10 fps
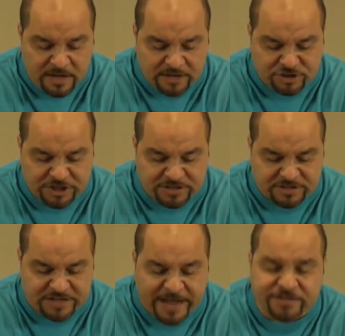And
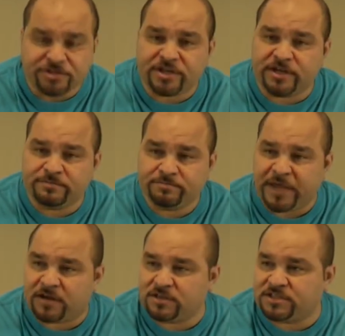Jesus answered him,
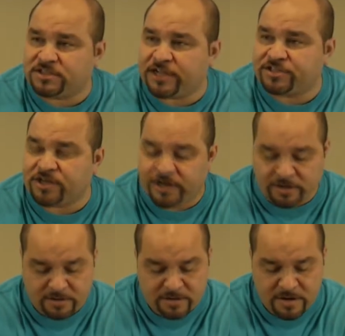Pay close attention
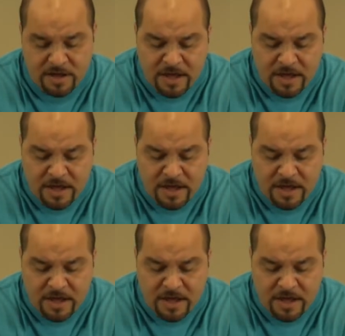here.